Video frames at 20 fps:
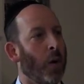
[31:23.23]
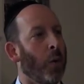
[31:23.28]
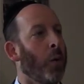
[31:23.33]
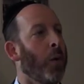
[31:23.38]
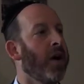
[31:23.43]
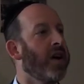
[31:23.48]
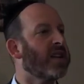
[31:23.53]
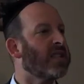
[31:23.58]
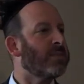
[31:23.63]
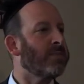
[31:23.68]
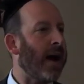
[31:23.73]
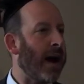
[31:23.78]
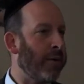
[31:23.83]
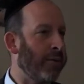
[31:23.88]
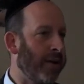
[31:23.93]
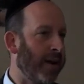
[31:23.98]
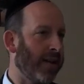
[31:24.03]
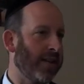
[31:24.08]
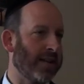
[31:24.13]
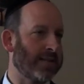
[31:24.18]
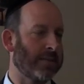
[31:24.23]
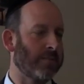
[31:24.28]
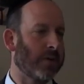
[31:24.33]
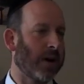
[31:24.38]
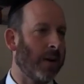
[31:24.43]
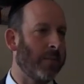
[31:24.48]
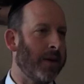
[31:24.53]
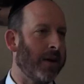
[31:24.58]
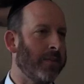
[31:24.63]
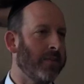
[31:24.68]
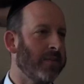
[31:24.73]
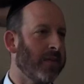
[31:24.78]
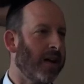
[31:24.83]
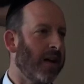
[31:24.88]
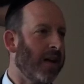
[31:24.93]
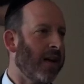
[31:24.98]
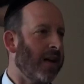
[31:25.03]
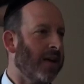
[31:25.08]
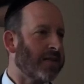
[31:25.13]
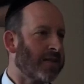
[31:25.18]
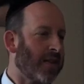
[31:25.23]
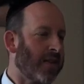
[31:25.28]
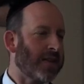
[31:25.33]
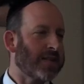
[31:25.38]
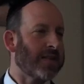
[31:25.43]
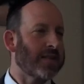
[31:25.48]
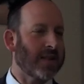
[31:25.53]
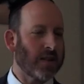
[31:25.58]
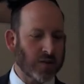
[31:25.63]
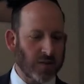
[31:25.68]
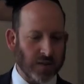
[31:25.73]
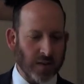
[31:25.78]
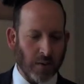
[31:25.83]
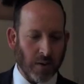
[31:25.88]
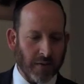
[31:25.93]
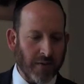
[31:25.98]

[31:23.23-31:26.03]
Where does my realism come in? So this is interesting.